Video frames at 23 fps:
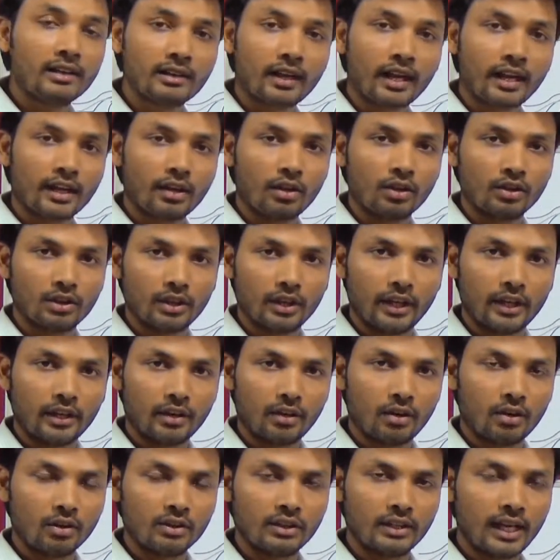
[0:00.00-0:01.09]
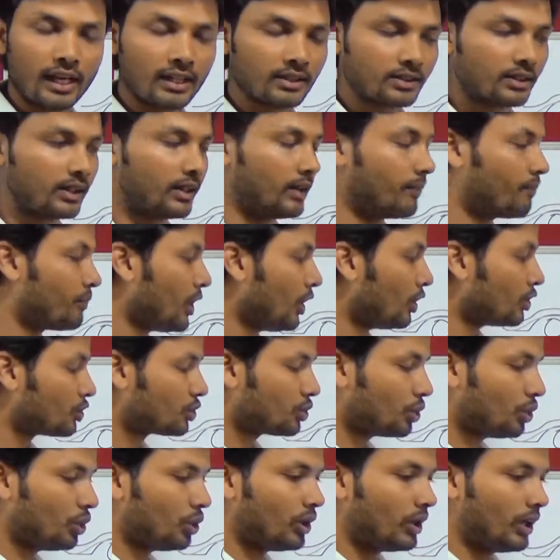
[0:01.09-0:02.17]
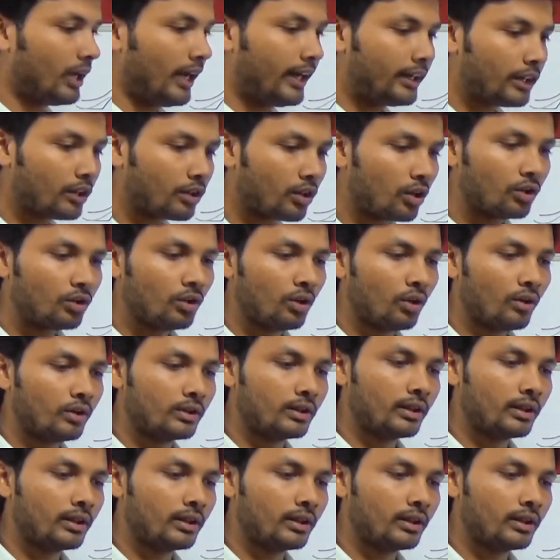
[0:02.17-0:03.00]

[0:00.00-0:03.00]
drag on the nozzle. So later on